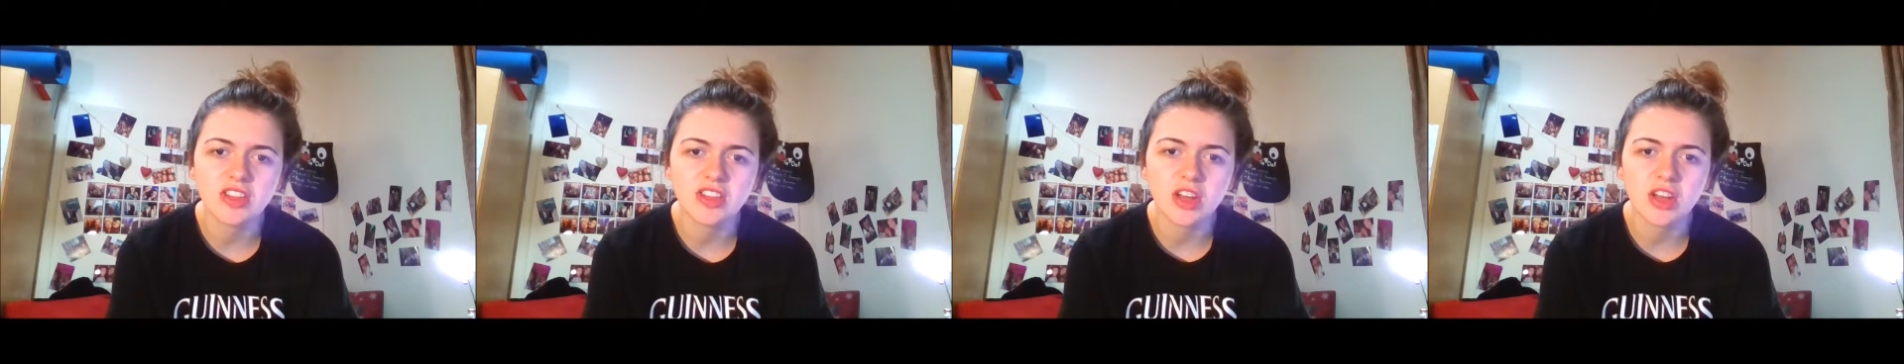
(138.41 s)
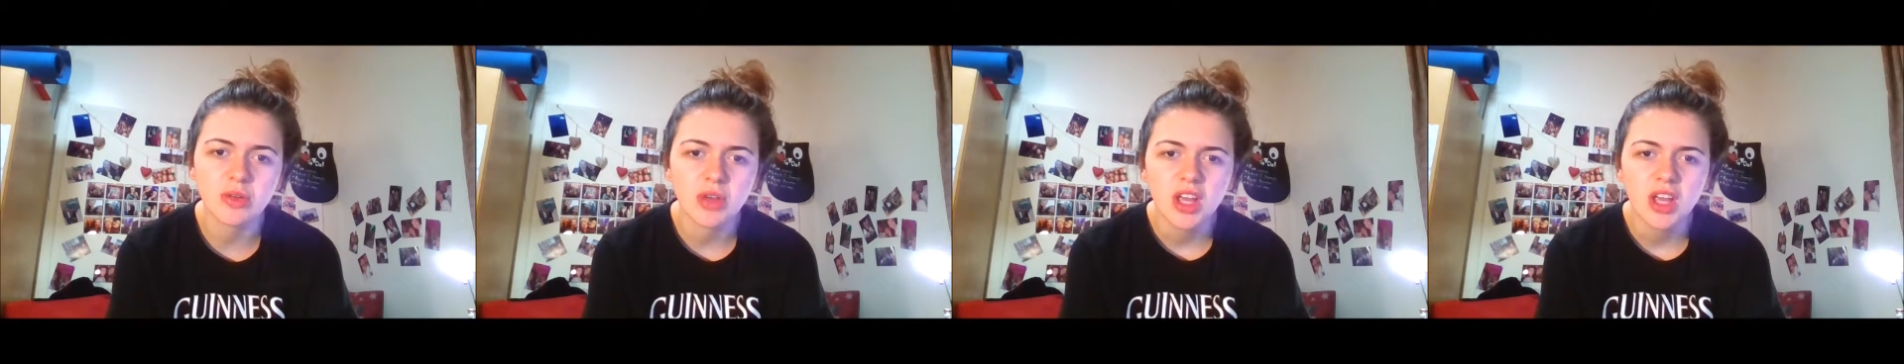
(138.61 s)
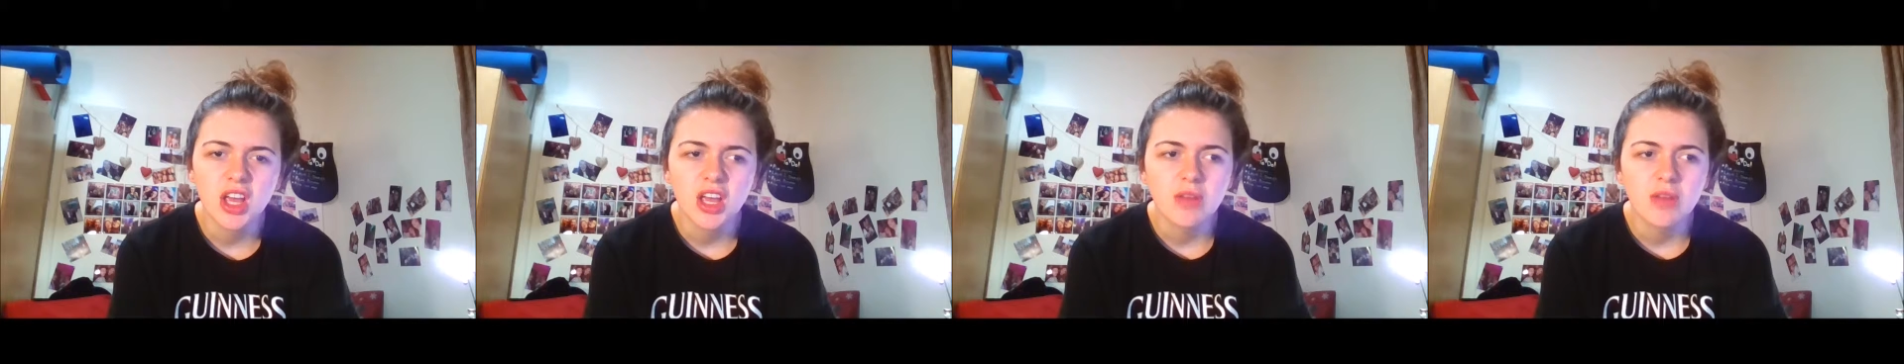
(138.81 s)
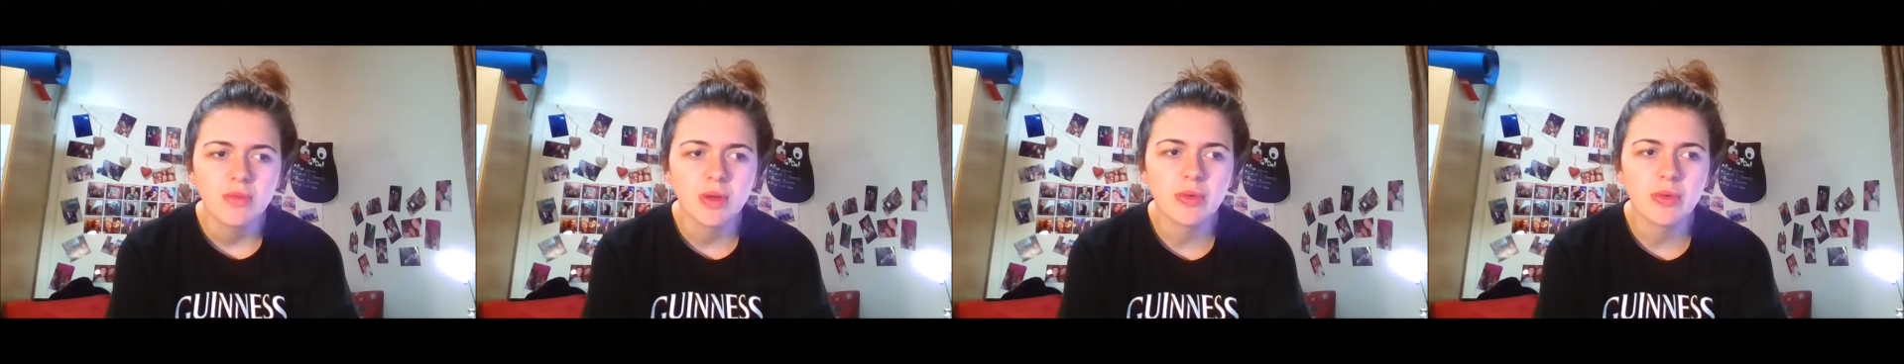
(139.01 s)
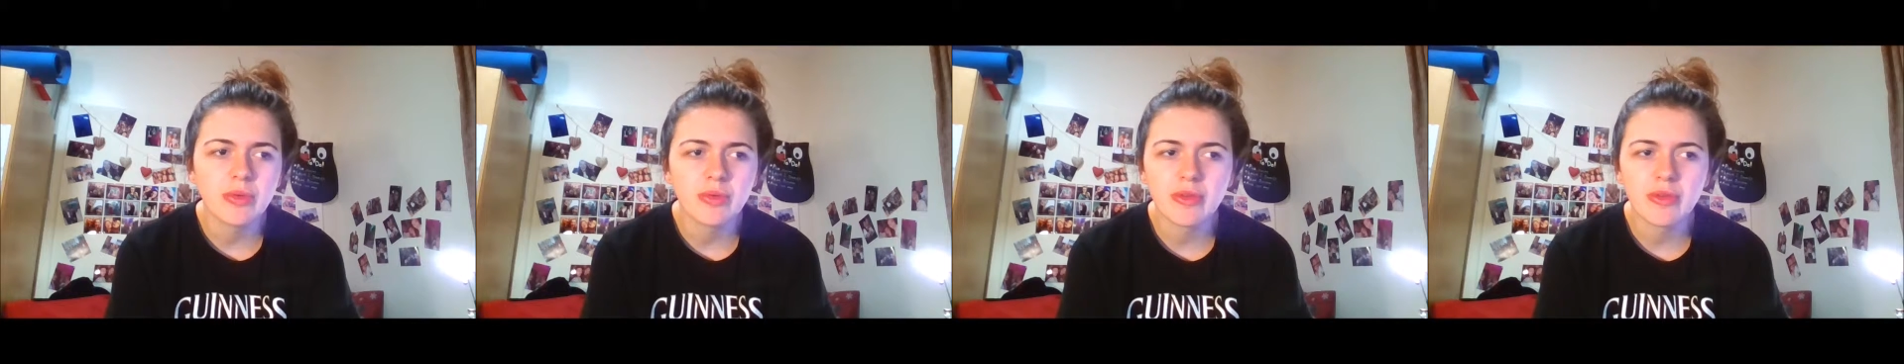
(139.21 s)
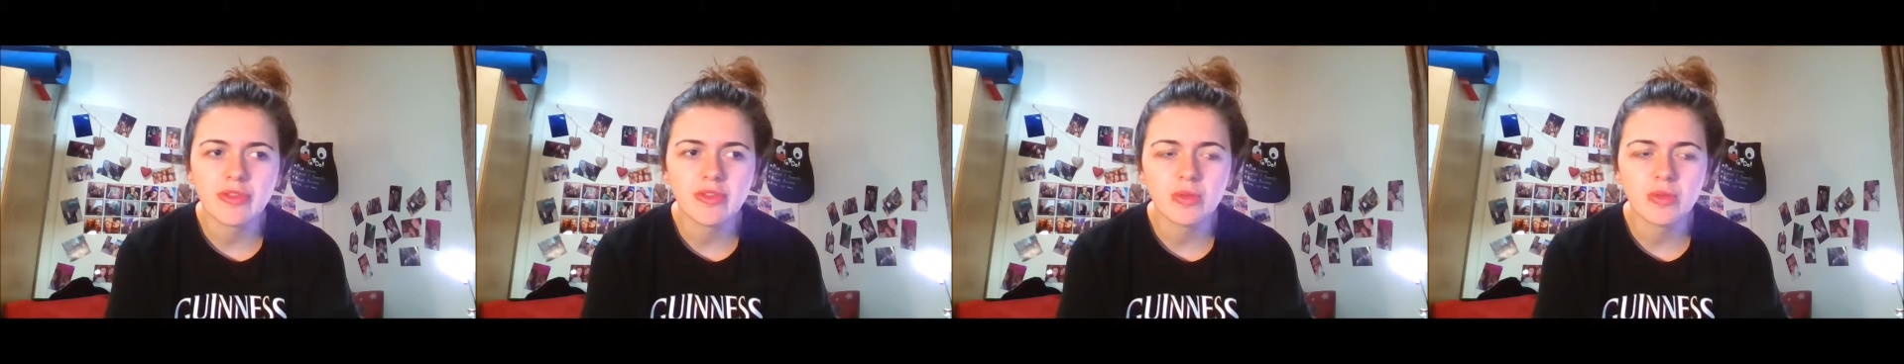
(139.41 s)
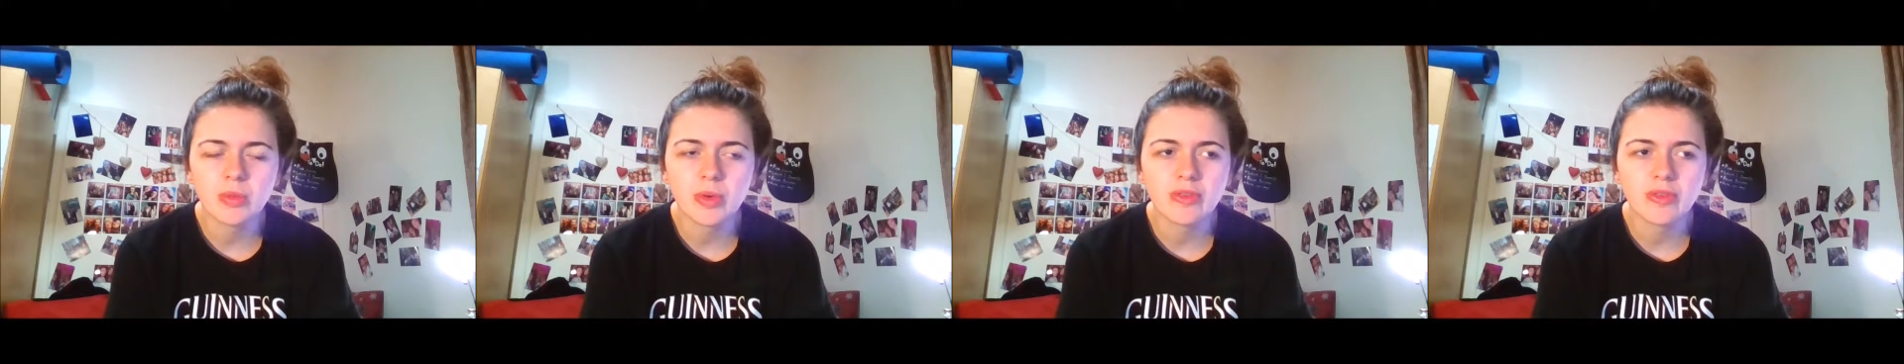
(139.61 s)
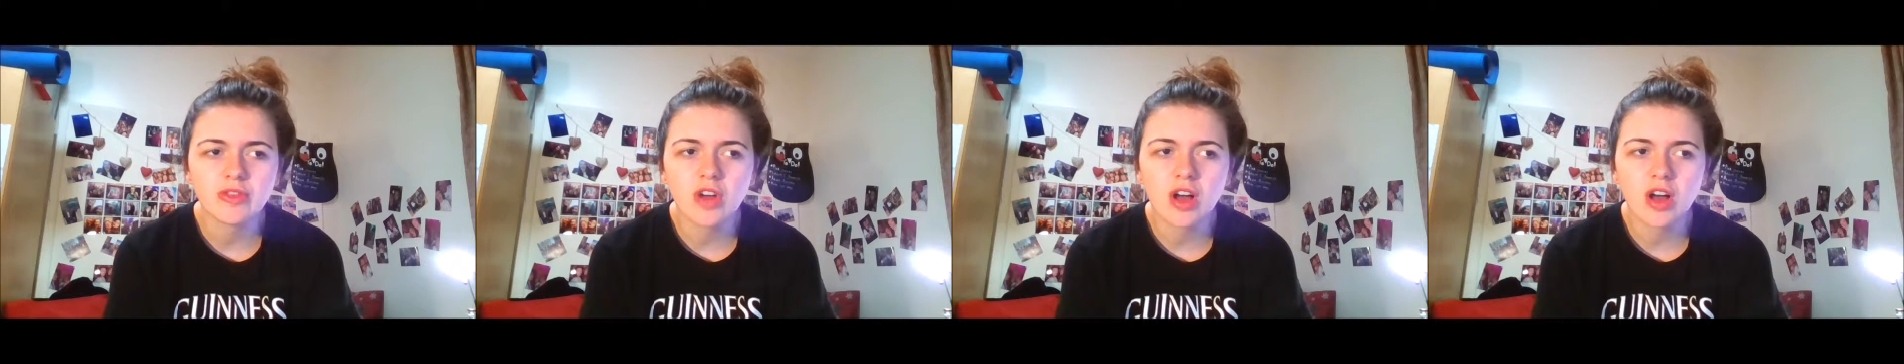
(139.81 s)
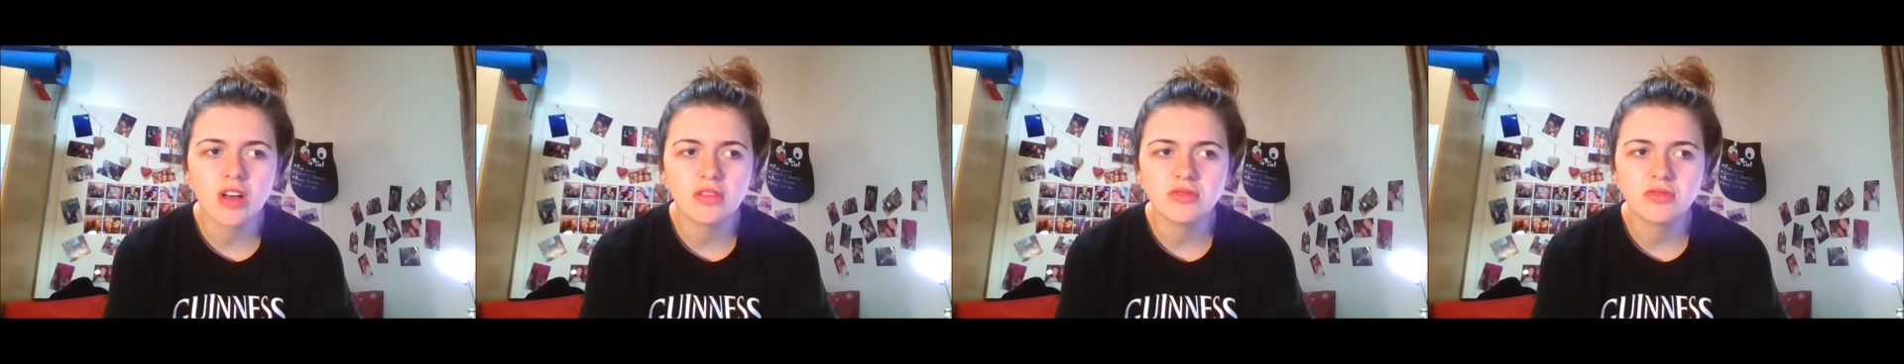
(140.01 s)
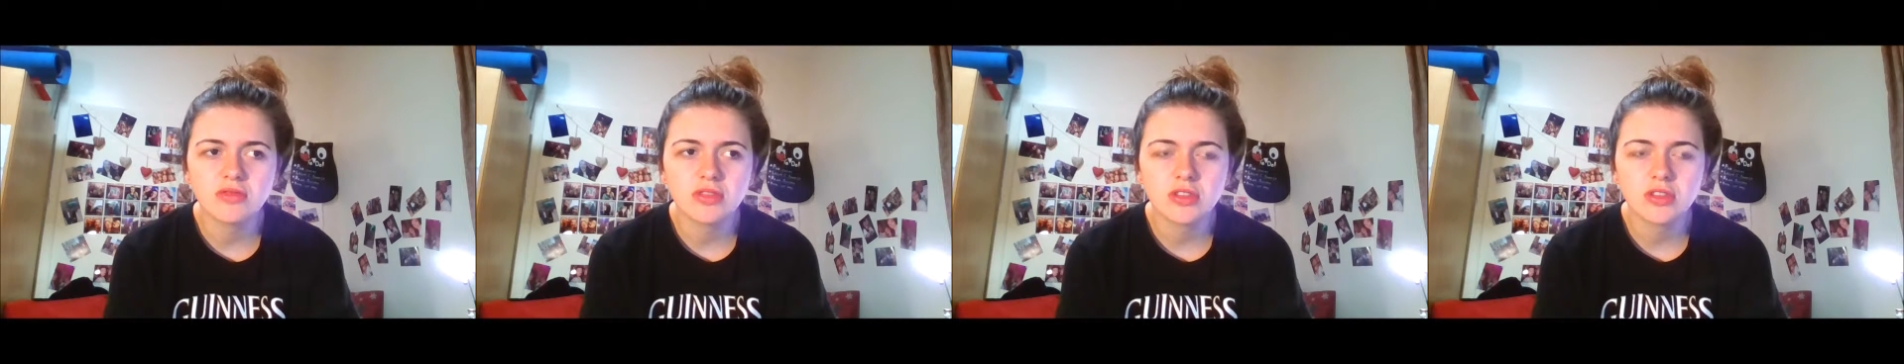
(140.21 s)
Maybe if we've got